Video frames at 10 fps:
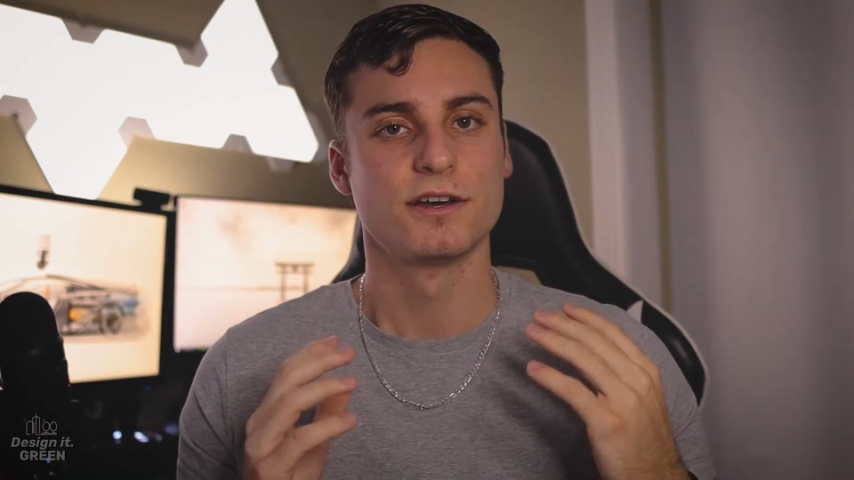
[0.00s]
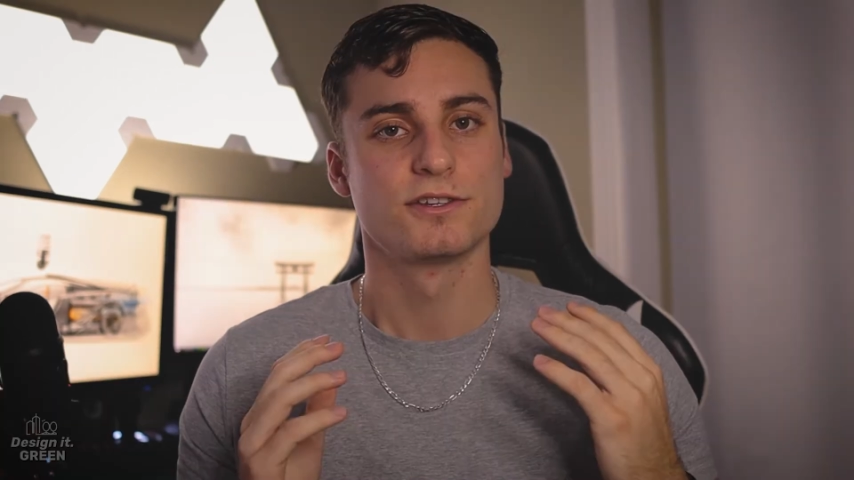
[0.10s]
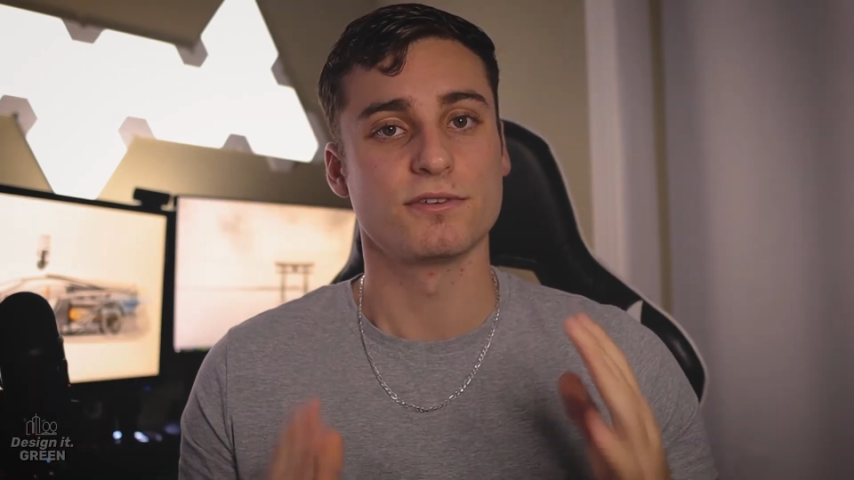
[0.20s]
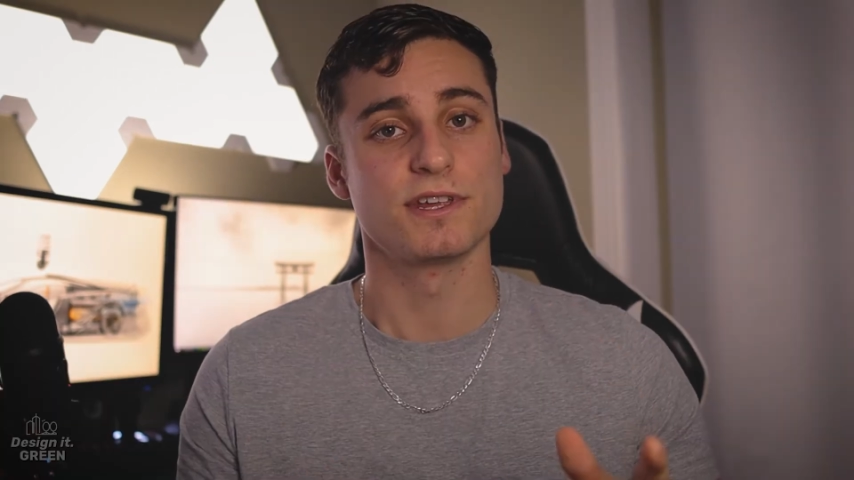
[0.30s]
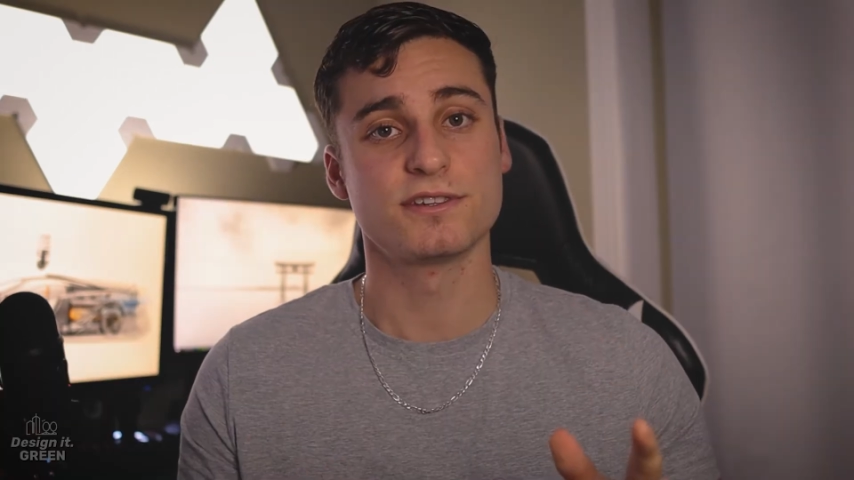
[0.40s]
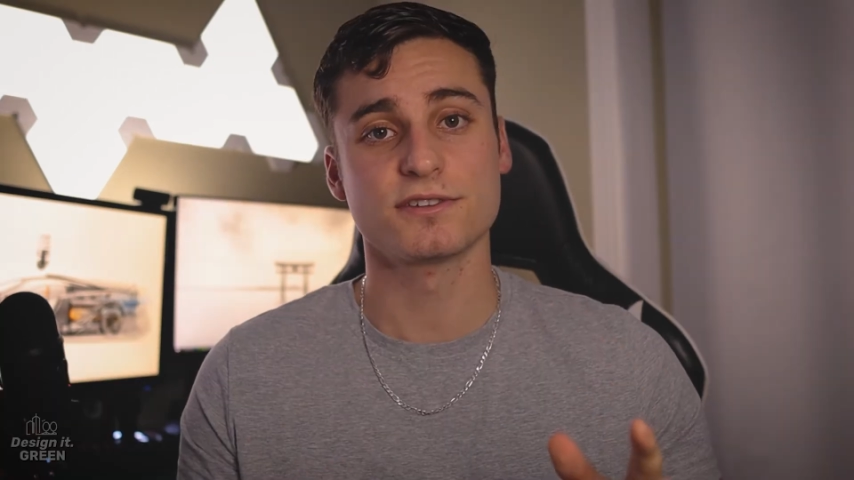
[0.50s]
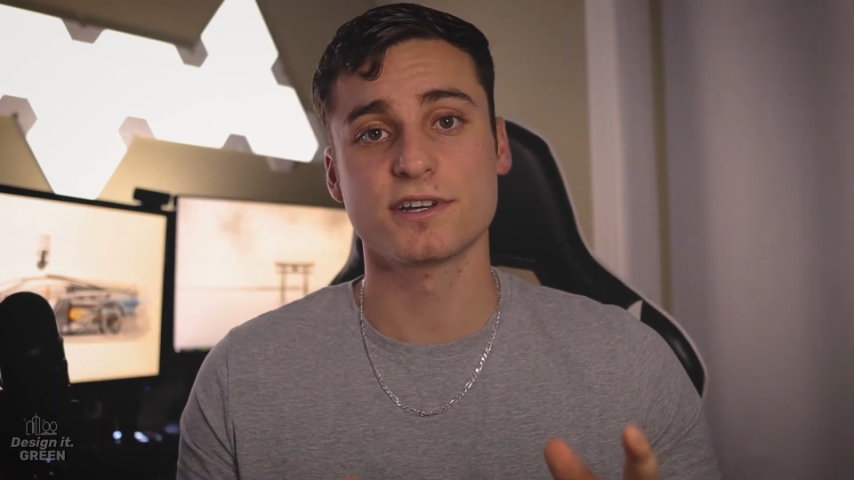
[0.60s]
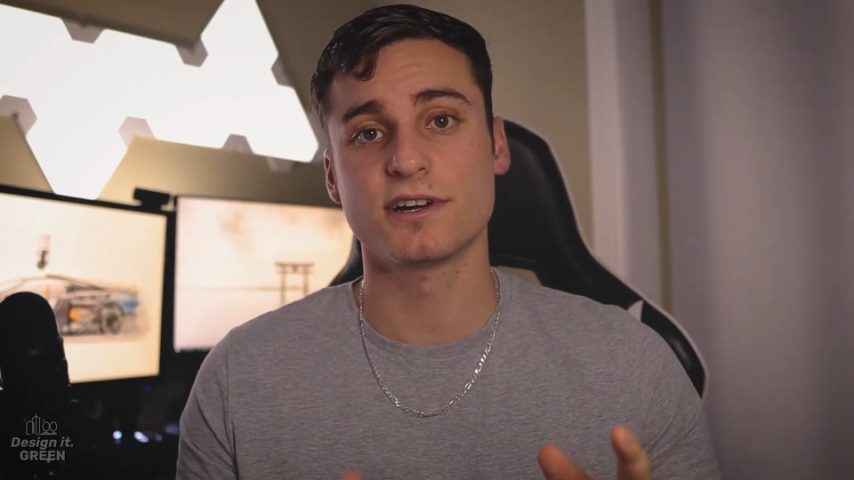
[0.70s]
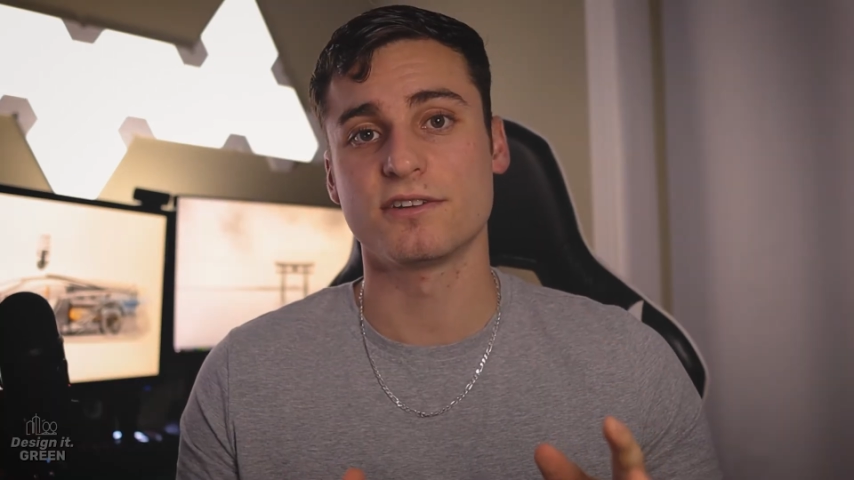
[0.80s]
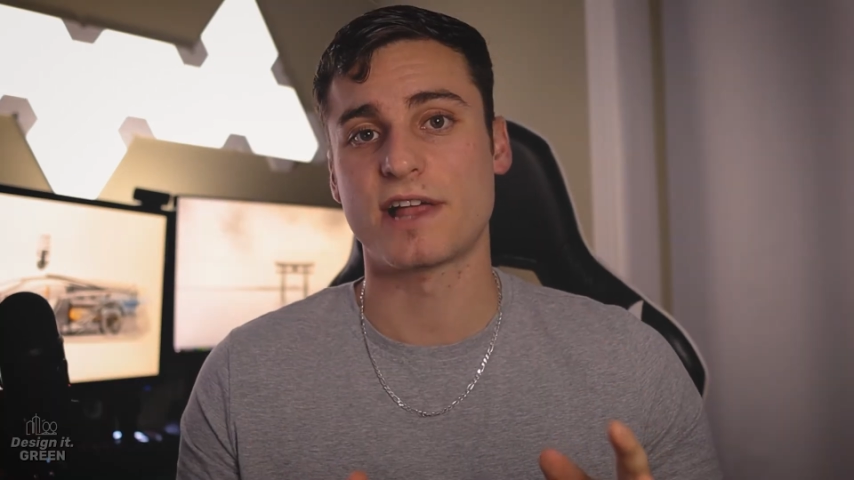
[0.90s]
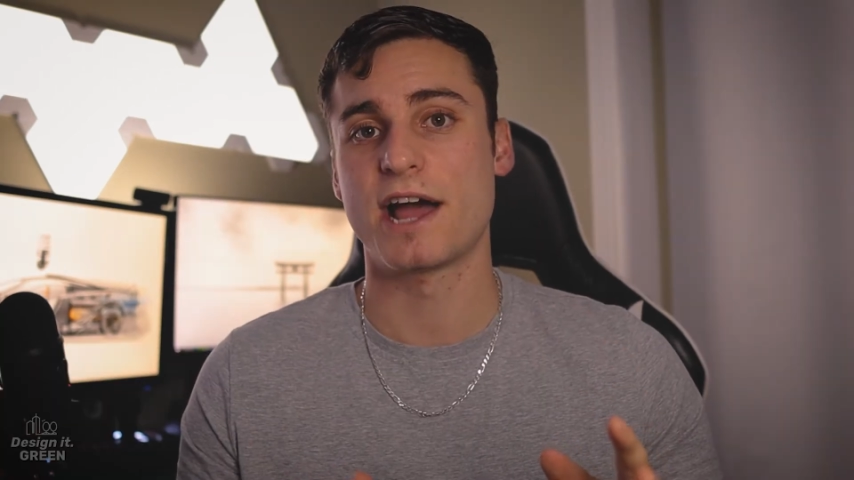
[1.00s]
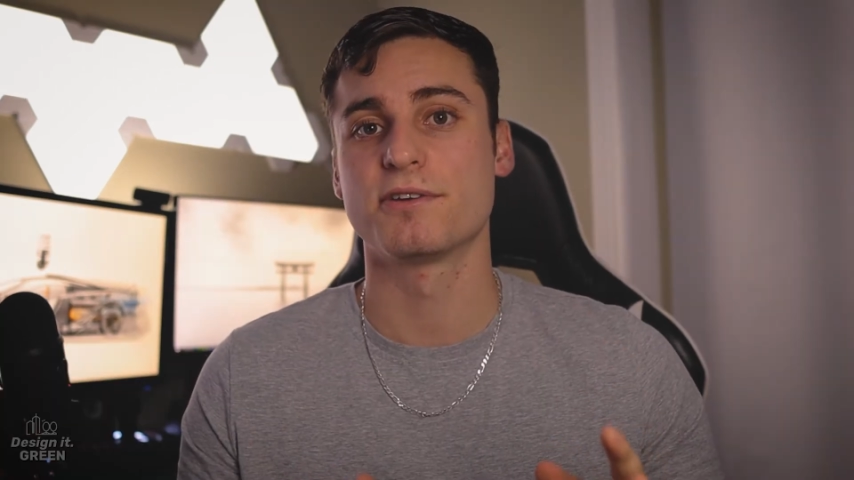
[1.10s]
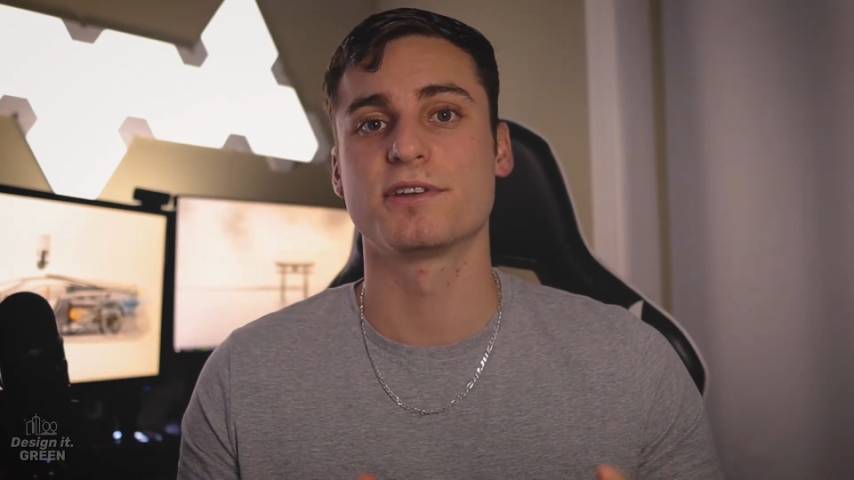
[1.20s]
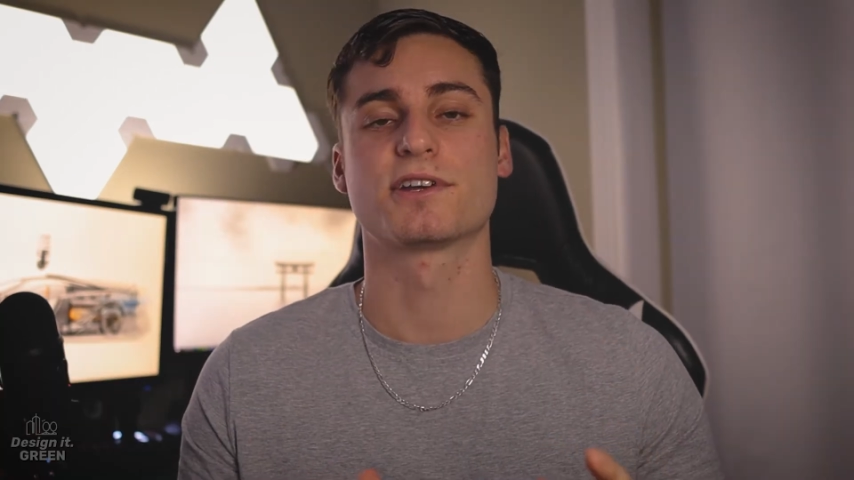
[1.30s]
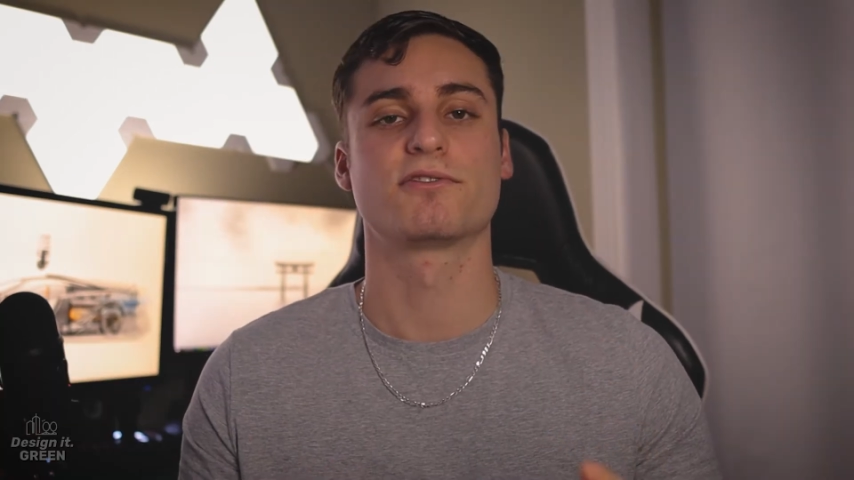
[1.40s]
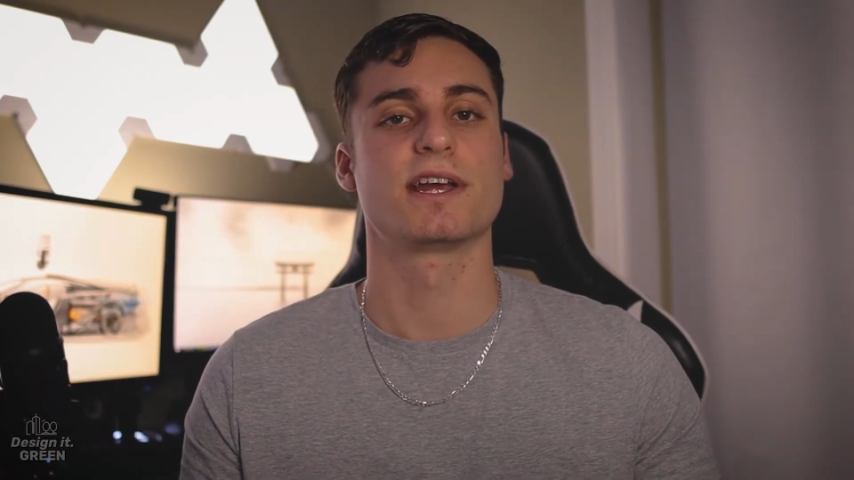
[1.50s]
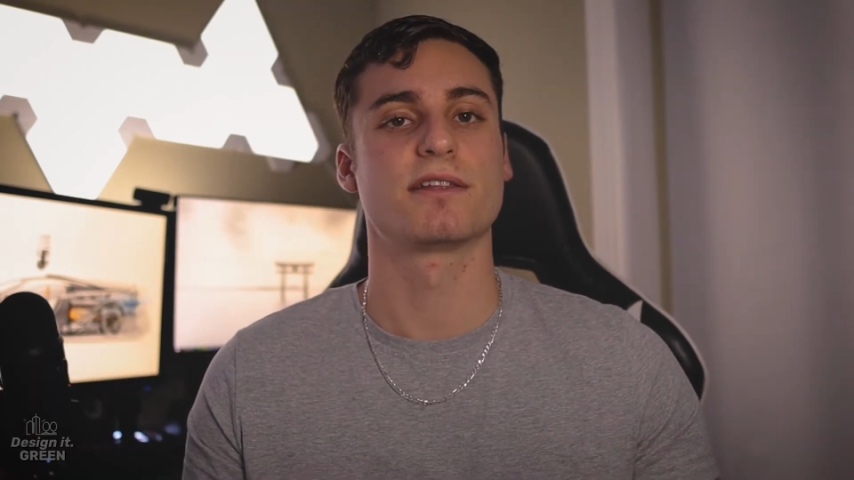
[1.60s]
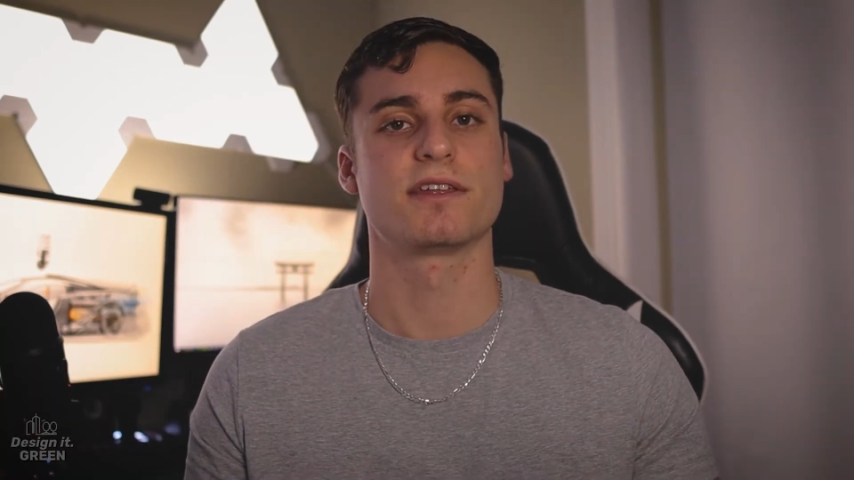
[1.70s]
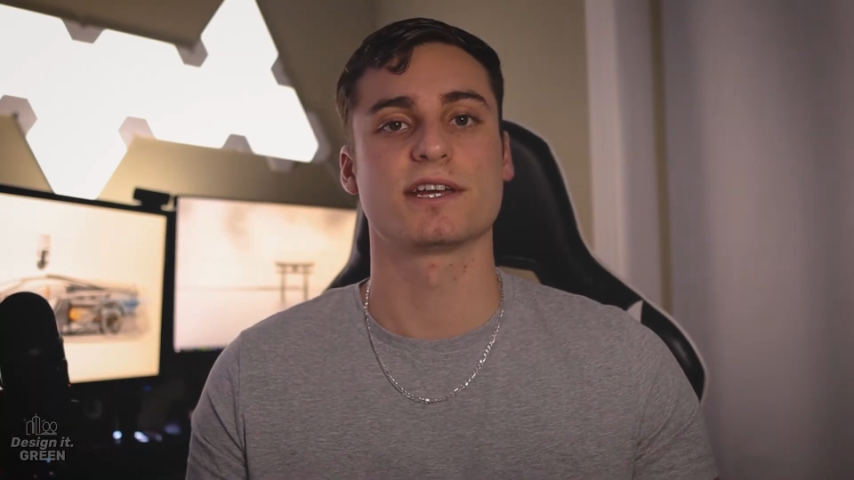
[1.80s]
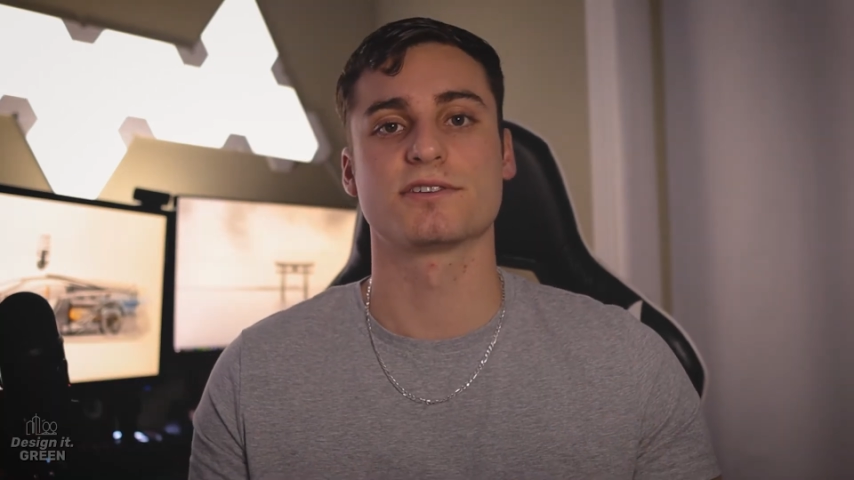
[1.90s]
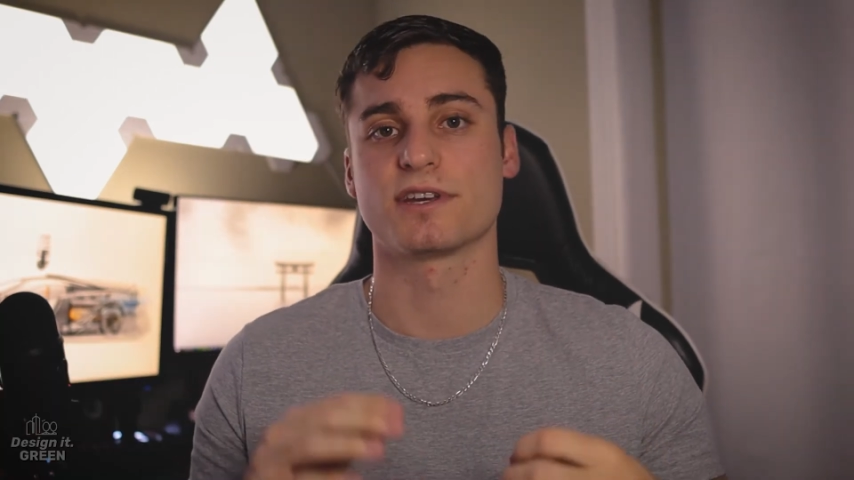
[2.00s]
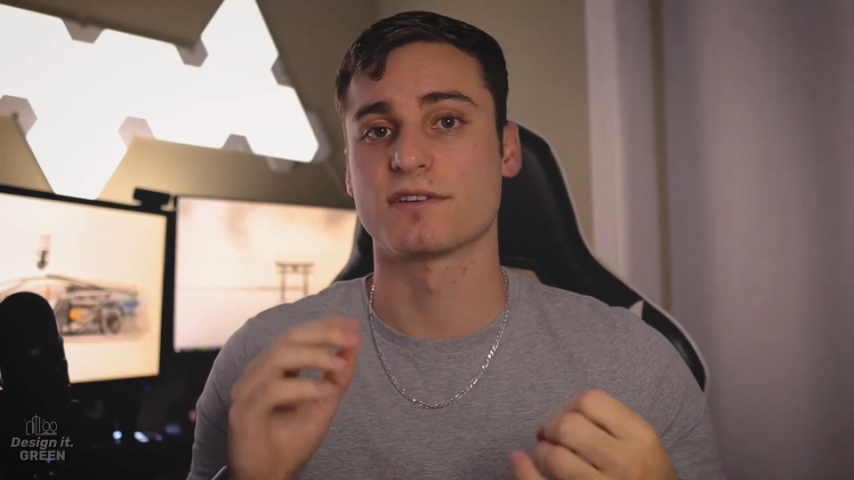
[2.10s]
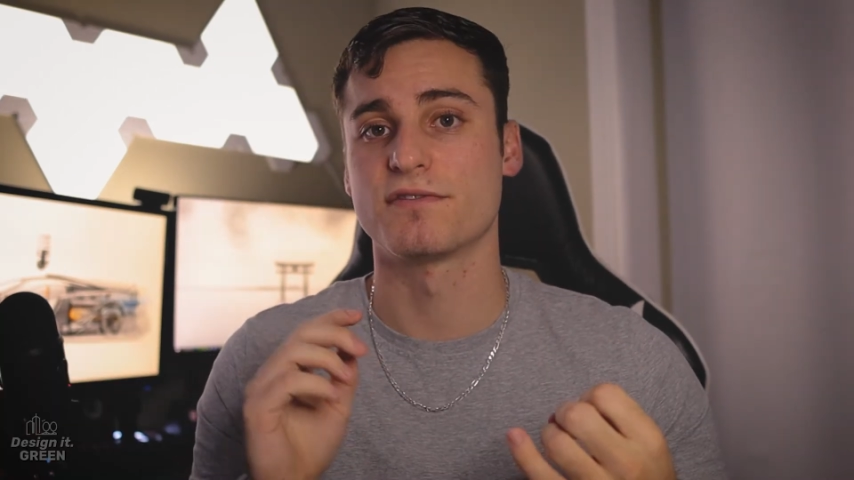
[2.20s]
So this is going to allow you to create things like